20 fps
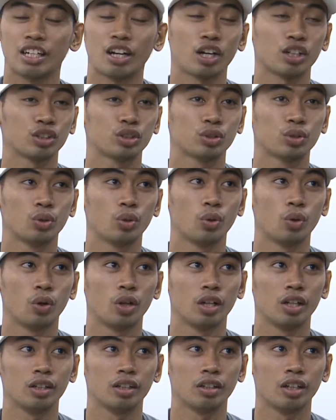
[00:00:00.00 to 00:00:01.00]
In our
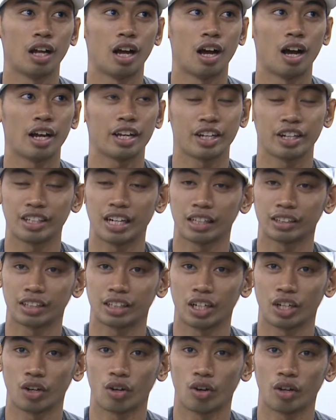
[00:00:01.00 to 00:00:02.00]
school, here in
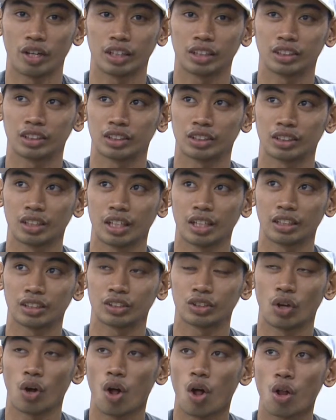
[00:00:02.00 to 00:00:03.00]
Ateneo,
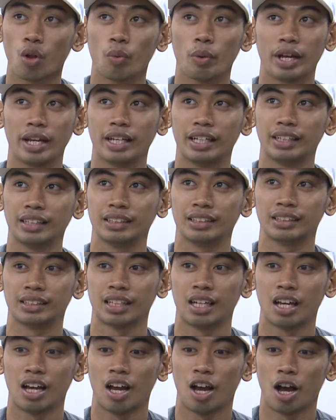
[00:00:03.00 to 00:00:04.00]
it's always
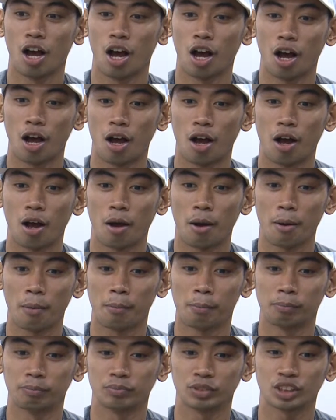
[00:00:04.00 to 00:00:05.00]

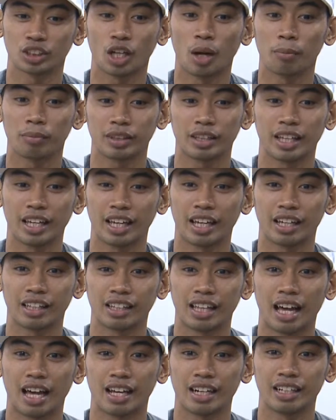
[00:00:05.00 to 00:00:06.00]

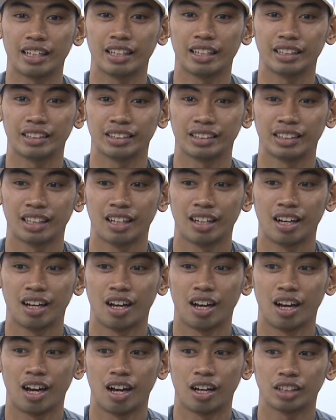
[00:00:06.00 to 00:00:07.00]
something that is
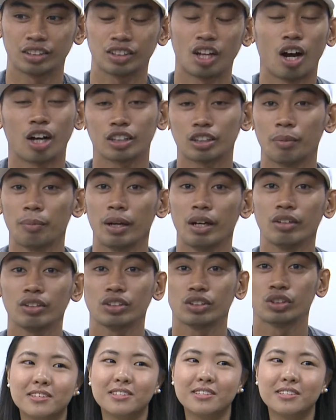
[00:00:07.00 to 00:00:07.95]
talked about.